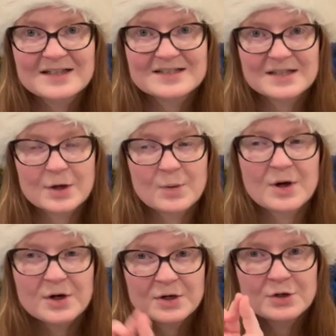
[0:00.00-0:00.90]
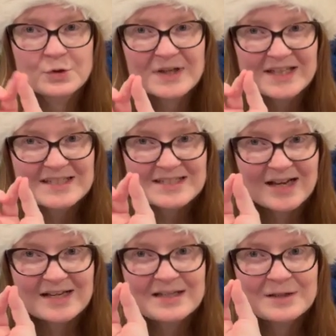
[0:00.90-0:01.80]
So, quick,
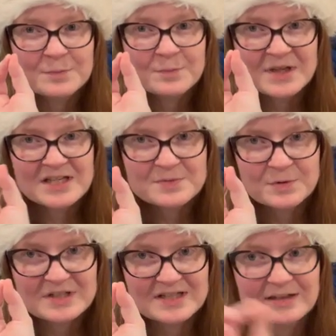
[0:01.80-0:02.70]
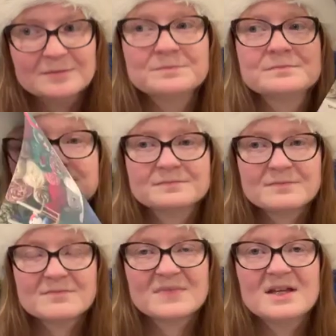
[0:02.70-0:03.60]
tiny, mini spoonie tale.
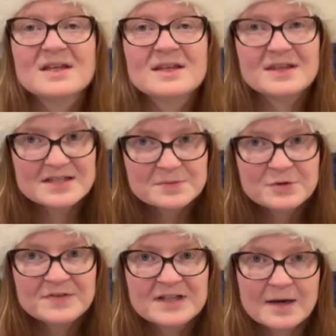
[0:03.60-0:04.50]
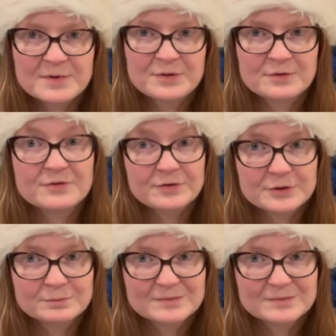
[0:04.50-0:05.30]
This movie got me through the flu.